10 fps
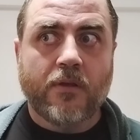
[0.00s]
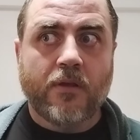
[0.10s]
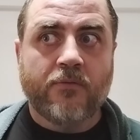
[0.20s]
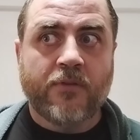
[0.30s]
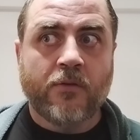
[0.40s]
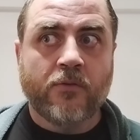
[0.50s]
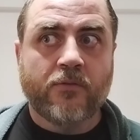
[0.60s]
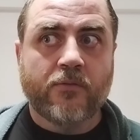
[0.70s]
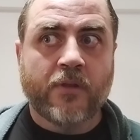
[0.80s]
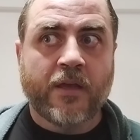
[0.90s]
it
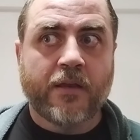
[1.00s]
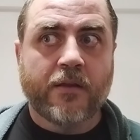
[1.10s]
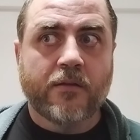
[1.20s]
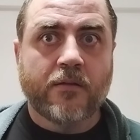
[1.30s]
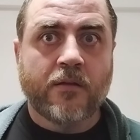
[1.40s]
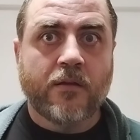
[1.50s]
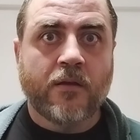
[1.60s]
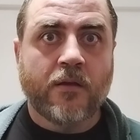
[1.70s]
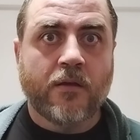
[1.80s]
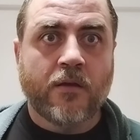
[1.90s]
feels like
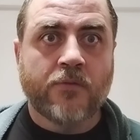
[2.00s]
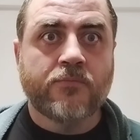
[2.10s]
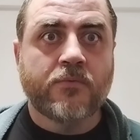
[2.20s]
a